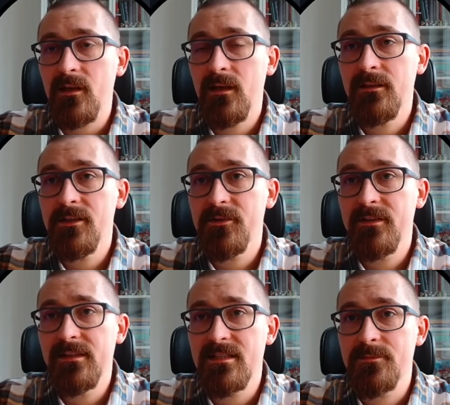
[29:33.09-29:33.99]
And here
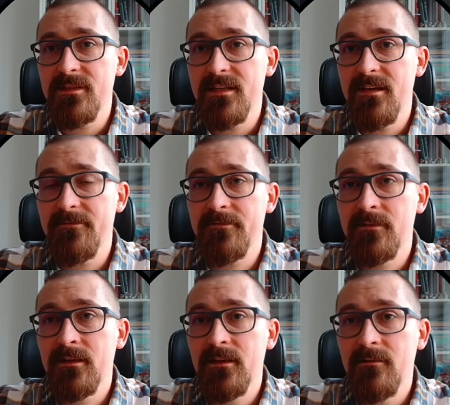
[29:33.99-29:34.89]
in SPF
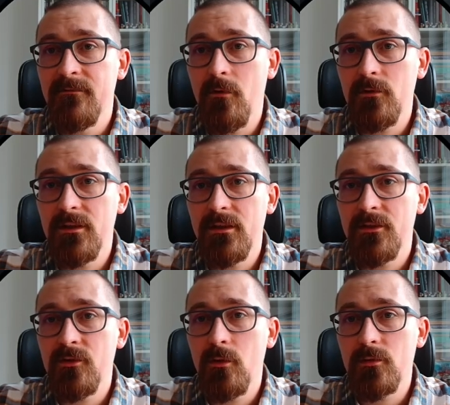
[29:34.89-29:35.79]
folder
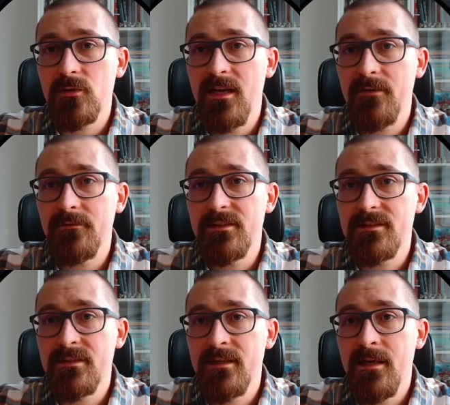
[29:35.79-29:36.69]
you also have
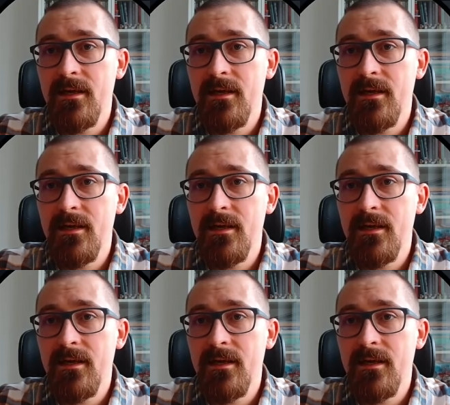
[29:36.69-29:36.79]
this